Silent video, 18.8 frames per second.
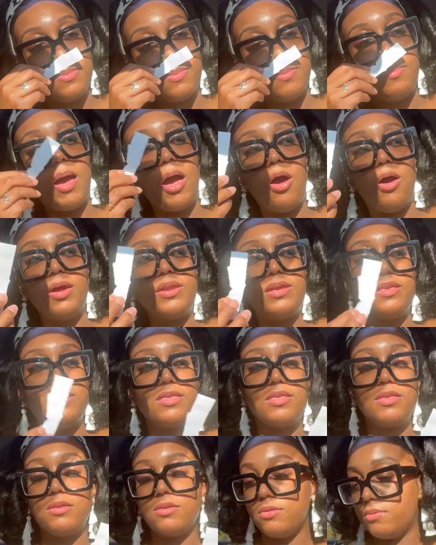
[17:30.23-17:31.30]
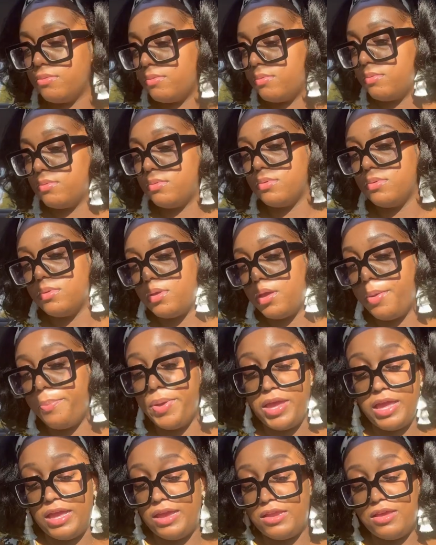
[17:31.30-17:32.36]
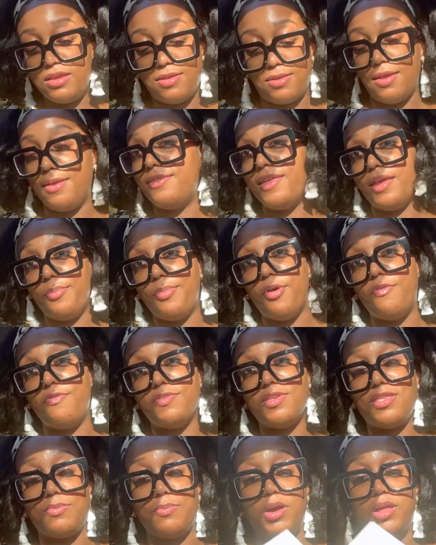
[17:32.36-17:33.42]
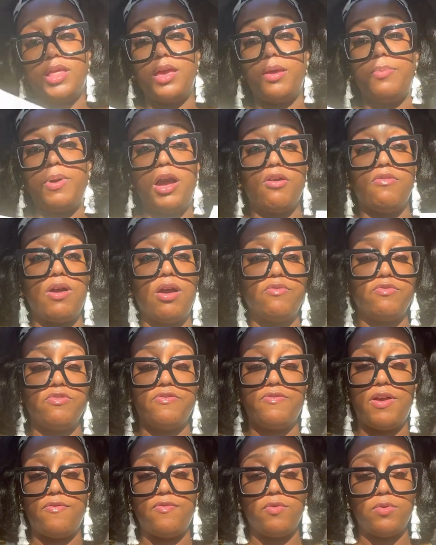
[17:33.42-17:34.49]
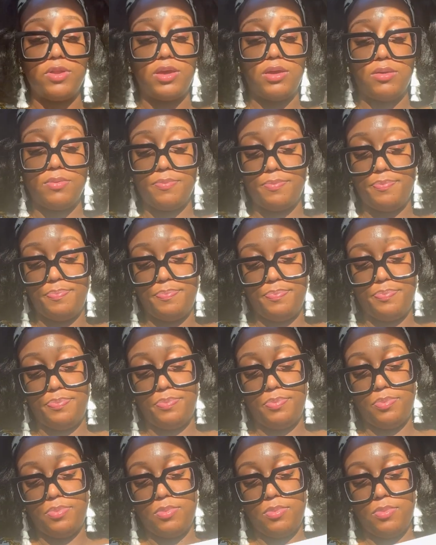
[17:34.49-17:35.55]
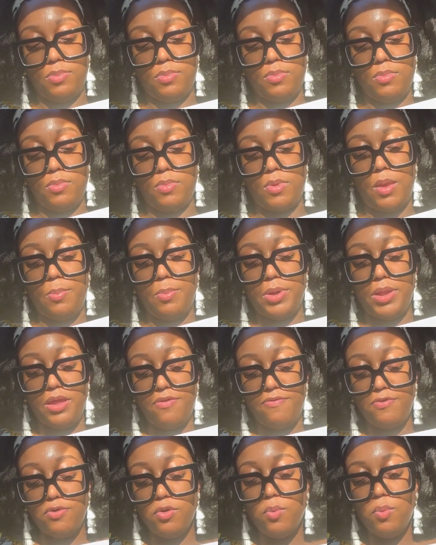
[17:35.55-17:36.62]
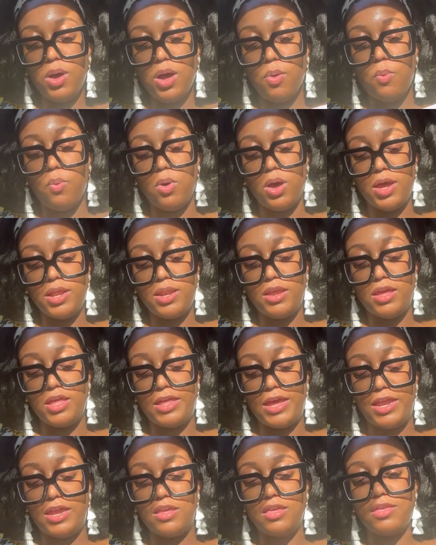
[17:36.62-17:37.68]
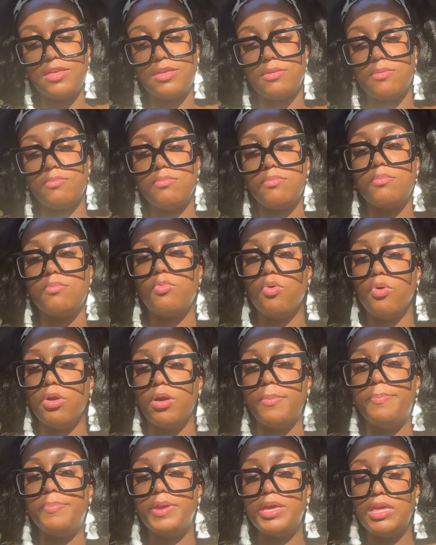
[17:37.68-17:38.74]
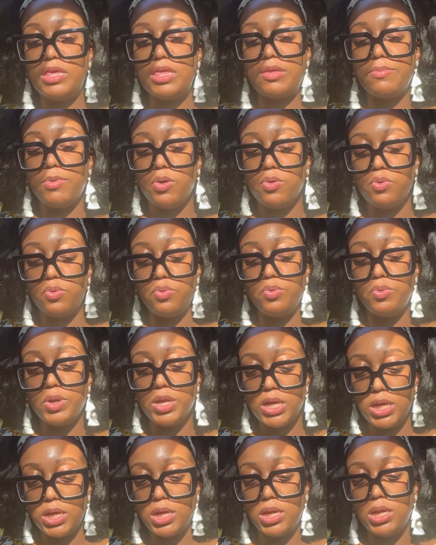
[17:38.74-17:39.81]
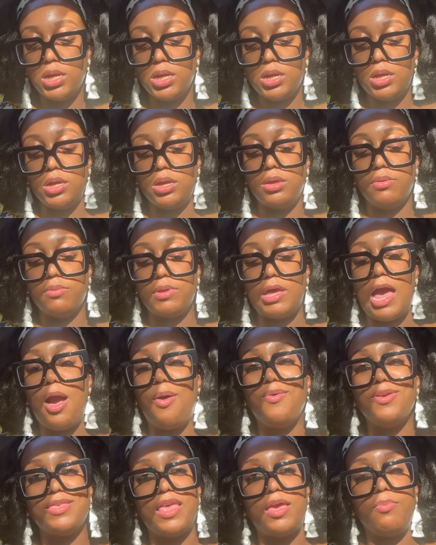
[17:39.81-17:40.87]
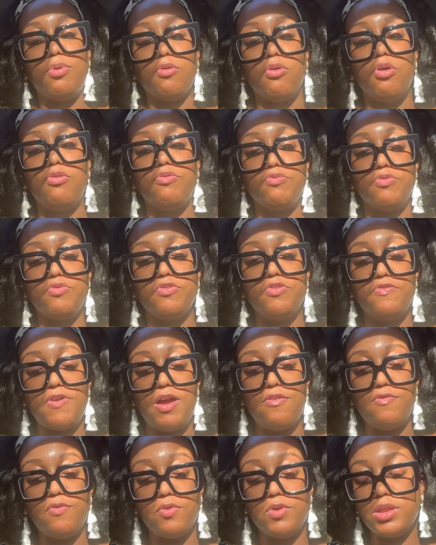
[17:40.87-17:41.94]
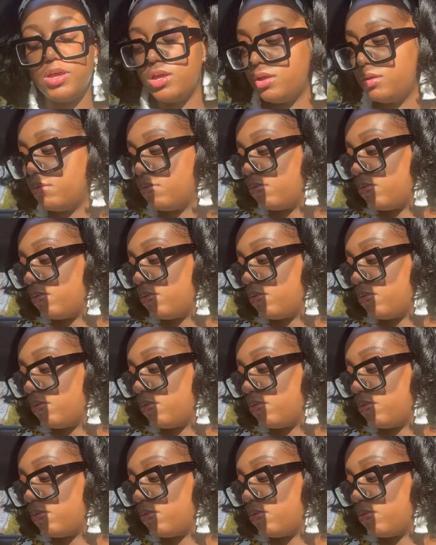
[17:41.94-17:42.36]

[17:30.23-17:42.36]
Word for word: my honest opinion is they both smell like Baccarat Rouge 540. But if you want one that is more beast mode, I would say Baroque Rouge 540.